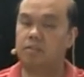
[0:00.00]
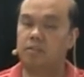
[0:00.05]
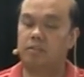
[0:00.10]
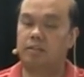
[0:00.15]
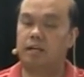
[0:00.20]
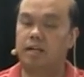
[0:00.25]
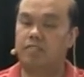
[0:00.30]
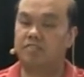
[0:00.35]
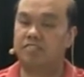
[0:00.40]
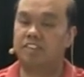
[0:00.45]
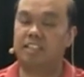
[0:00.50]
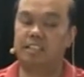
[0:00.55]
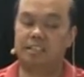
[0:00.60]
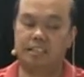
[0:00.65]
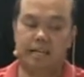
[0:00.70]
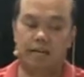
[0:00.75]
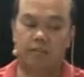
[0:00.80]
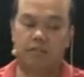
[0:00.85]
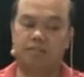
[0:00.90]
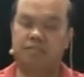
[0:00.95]
I thin it
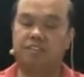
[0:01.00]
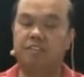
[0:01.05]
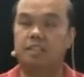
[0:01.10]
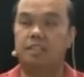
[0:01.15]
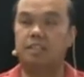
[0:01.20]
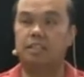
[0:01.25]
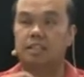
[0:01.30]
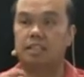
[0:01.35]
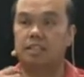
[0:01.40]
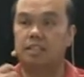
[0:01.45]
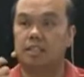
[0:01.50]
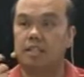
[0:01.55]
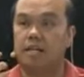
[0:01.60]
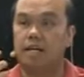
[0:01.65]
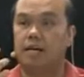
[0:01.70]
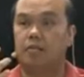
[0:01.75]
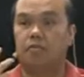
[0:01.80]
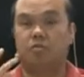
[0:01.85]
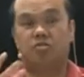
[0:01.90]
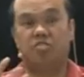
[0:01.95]
down with thinners.
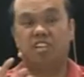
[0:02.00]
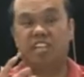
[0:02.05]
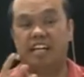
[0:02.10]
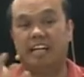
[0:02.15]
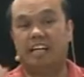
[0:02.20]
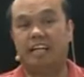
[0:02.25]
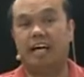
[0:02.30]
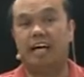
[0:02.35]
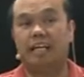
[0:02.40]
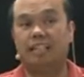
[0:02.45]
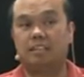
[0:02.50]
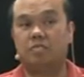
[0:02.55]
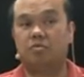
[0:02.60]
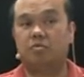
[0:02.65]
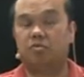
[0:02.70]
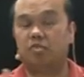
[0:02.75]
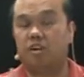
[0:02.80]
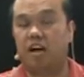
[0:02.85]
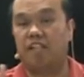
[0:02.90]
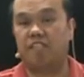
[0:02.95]
As a
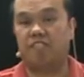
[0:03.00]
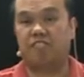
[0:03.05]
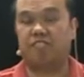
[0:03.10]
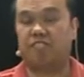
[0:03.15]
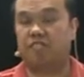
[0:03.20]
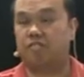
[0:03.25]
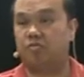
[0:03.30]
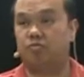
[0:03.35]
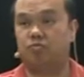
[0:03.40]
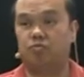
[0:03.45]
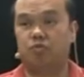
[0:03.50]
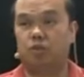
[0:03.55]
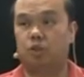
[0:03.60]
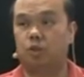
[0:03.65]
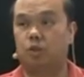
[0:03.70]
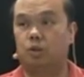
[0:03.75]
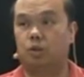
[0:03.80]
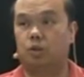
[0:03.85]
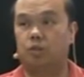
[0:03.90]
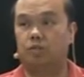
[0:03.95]
rough
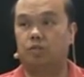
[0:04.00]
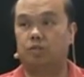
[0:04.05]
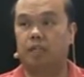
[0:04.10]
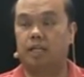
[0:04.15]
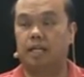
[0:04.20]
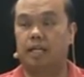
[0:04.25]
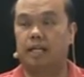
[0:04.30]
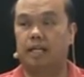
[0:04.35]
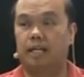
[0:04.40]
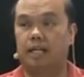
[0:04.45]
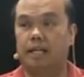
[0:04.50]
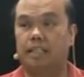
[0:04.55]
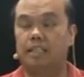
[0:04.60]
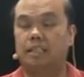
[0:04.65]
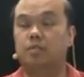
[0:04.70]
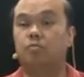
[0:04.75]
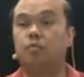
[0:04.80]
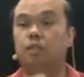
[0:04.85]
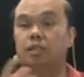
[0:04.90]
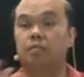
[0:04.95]
sort of
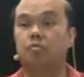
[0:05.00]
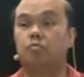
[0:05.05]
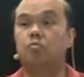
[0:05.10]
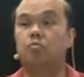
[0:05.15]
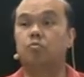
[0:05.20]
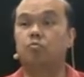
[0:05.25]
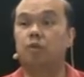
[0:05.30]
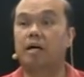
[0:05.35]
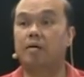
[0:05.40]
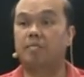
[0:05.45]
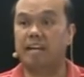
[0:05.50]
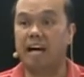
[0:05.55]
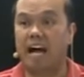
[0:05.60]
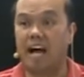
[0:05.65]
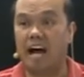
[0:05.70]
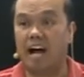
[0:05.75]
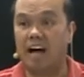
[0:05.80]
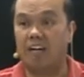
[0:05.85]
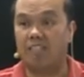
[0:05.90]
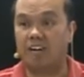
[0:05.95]
estimate, maybe
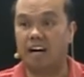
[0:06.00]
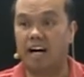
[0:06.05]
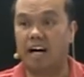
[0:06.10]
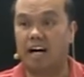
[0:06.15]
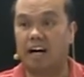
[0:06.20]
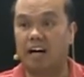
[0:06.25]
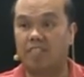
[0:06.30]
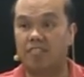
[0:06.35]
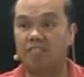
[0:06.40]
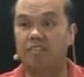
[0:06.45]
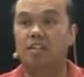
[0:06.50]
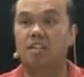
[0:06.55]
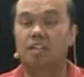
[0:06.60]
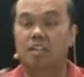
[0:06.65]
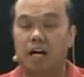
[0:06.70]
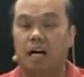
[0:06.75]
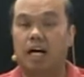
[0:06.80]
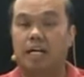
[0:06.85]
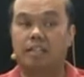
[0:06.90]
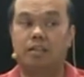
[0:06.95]
half.
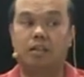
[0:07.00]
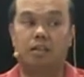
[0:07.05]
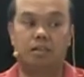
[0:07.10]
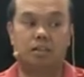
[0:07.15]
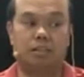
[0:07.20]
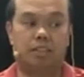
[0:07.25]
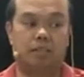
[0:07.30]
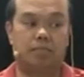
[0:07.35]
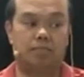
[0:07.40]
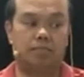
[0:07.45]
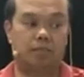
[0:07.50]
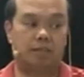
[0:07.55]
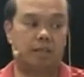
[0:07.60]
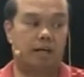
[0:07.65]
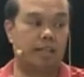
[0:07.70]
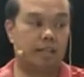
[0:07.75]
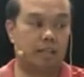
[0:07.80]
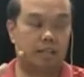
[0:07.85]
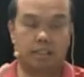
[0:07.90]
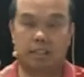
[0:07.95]
I
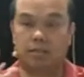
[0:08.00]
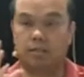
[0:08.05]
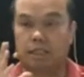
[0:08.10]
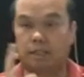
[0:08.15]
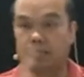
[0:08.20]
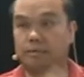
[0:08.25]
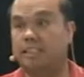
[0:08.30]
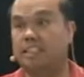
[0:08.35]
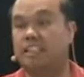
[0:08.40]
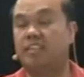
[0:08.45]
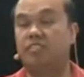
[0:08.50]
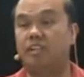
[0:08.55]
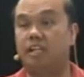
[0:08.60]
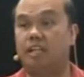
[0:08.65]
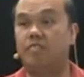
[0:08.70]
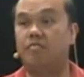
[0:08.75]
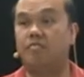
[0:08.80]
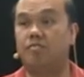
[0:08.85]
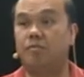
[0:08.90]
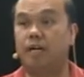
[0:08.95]
got some specific
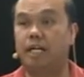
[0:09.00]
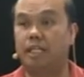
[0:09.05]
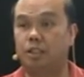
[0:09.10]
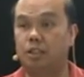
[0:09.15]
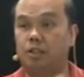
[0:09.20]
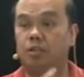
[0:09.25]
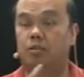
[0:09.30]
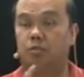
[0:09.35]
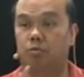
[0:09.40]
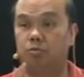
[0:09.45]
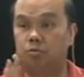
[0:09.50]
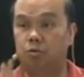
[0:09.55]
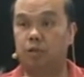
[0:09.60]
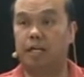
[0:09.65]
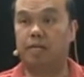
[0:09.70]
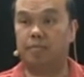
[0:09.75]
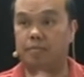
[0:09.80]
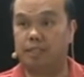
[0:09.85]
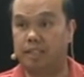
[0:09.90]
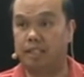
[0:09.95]
information on
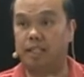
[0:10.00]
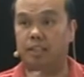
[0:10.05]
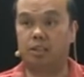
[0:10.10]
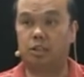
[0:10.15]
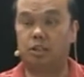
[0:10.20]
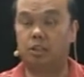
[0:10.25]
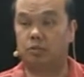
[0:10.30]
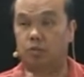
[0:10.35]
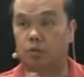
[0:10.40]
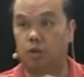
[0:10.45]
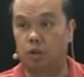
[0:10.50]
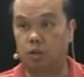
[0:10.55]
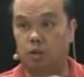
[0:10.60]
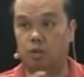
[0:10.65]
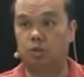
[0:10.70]
recommendations on